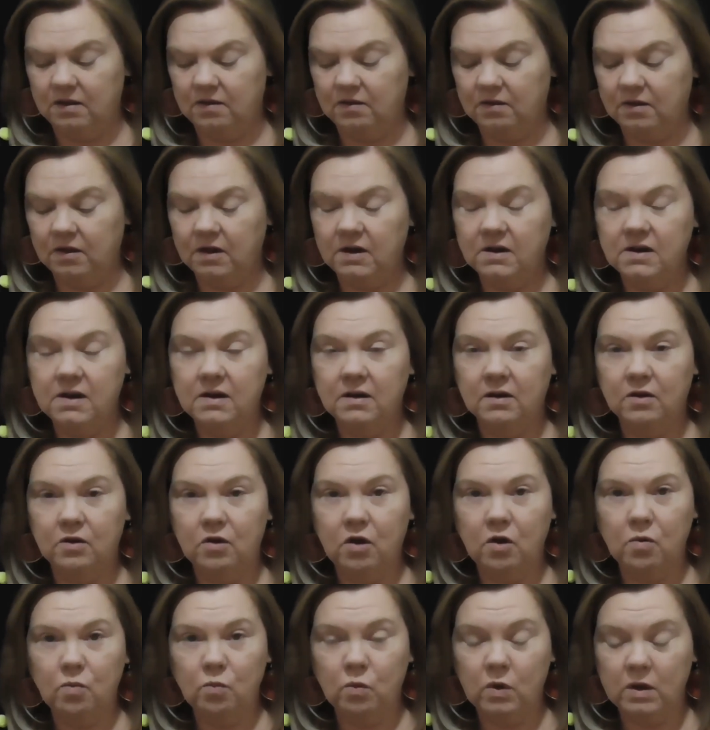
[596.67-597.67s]
So he didn't
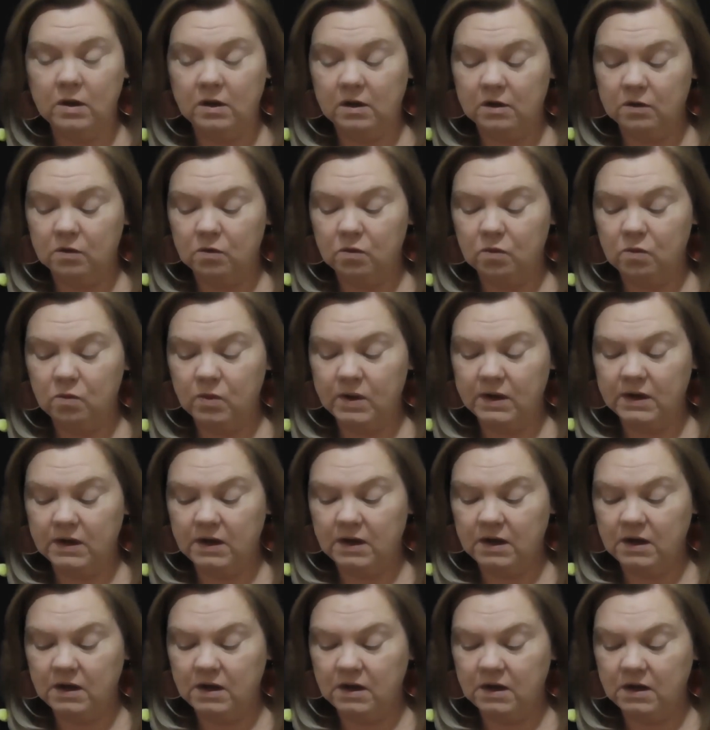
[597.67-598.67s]
cope well at all when
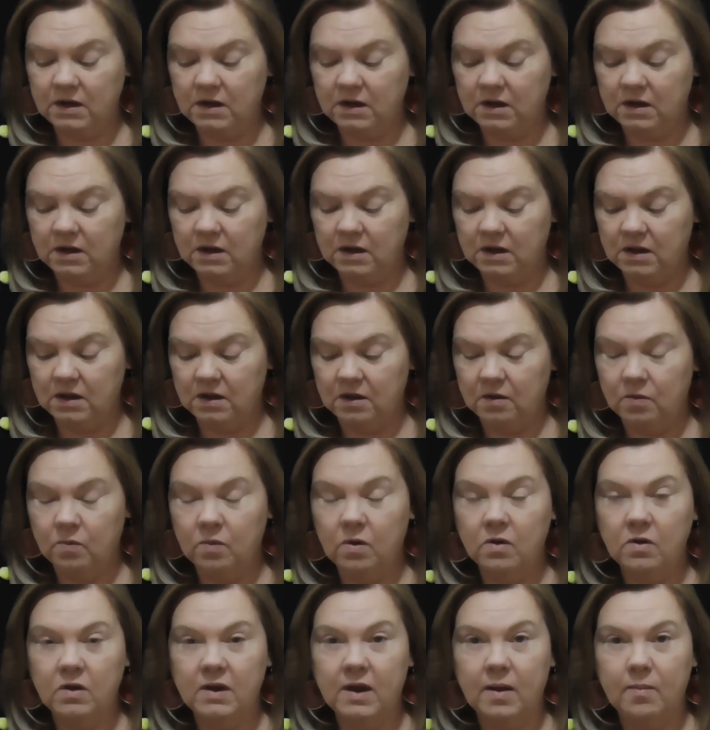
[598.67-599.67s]
he
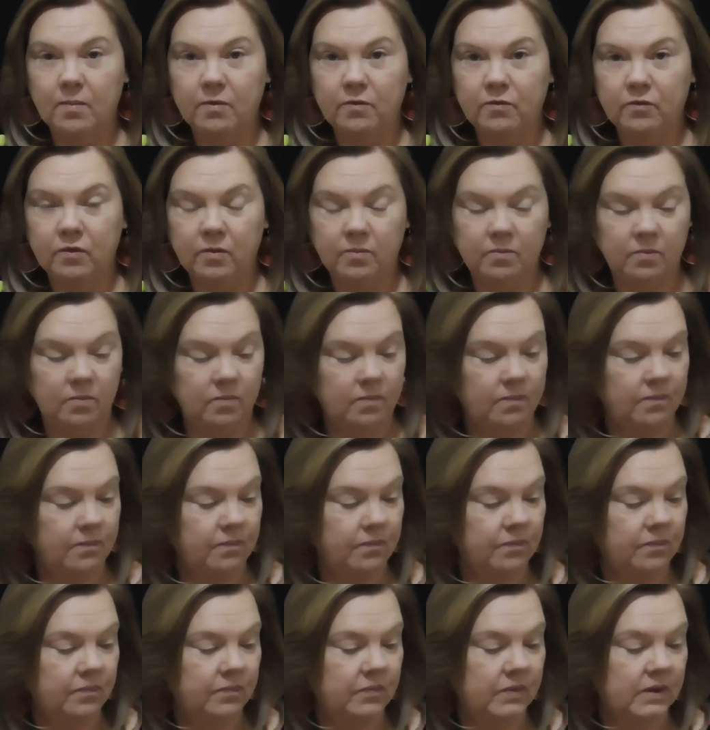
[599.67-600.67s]
woke up from
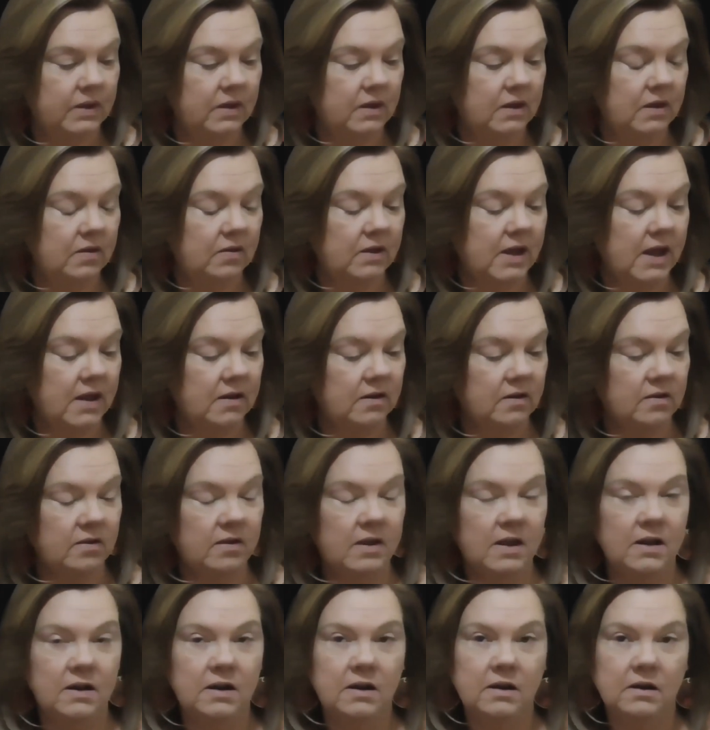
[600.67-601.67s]
his
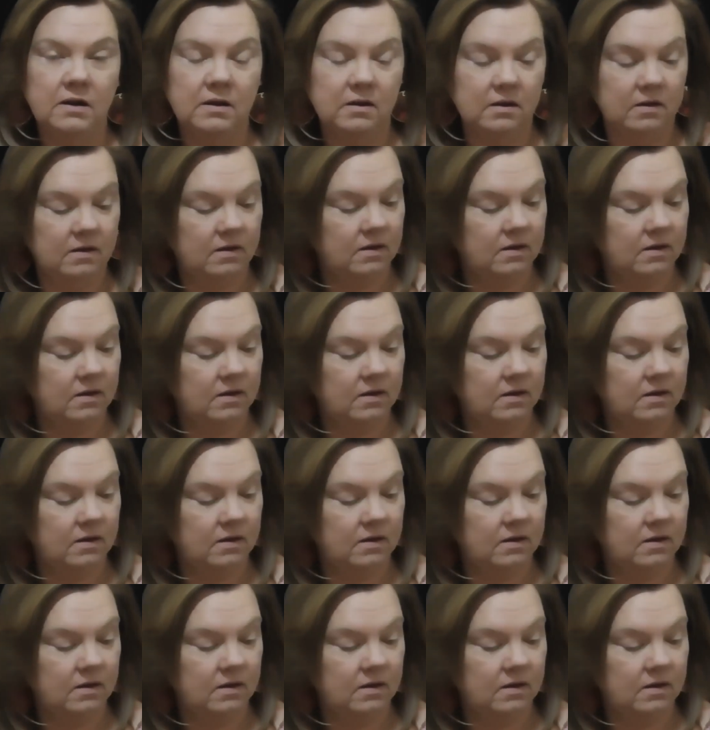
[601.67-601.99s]
anaesthetic.